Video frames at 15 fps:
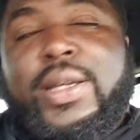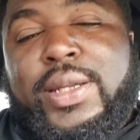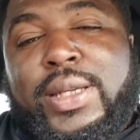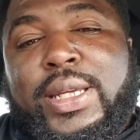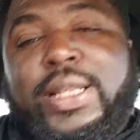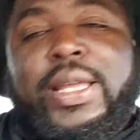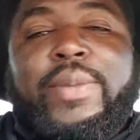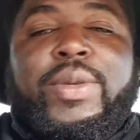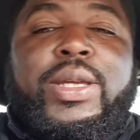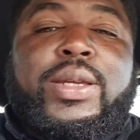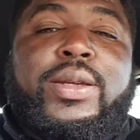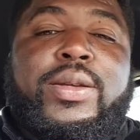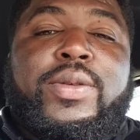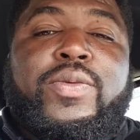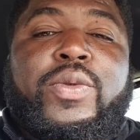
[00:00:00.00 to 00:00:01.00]
He let
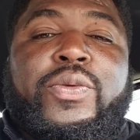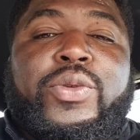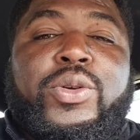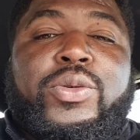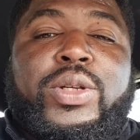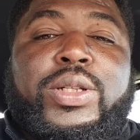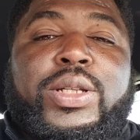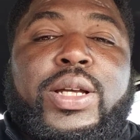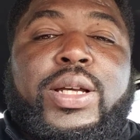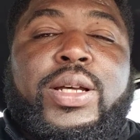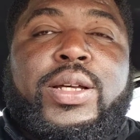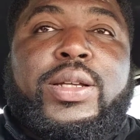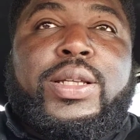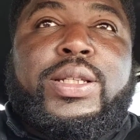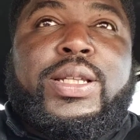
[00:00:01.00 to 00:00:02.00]
me review his
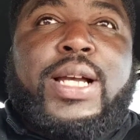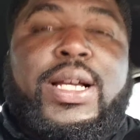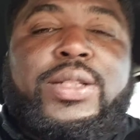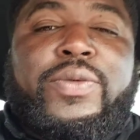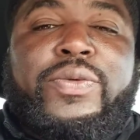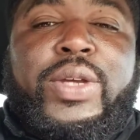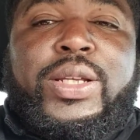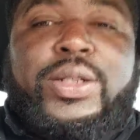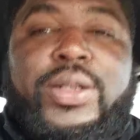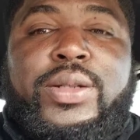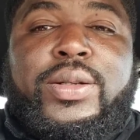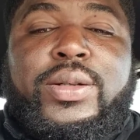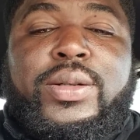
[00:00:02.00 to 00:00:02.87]
Dodge Avenger.